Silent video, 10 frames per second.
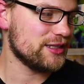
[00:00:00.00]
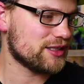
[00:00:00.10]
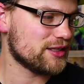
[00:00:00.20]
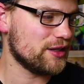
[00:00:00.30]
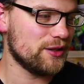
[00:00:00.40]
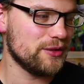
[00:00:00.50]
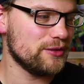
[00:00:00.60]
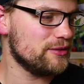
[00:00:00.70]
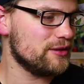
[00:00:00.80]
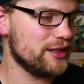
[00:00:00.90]

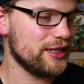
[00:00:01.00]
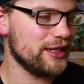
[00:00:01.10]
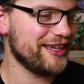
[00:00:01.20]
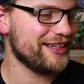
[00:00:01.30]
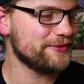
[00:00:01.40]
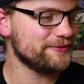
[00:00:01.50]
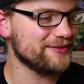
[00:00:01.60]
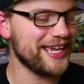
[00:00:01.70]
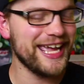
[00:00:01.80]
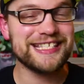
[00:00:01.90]
So
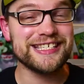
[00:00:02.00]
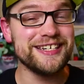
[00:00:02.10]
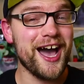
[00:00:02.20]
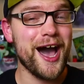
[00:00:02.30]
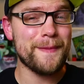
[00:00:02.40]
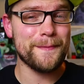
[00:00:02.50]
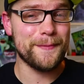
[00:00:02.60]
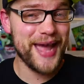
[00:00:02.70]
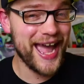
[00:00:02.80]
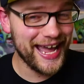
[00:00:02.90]
it's not
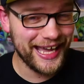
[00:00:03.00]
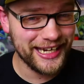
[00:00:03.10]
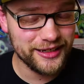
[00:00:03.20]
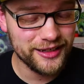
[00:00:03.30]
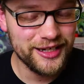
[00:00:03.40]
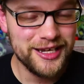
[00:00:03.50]
bad,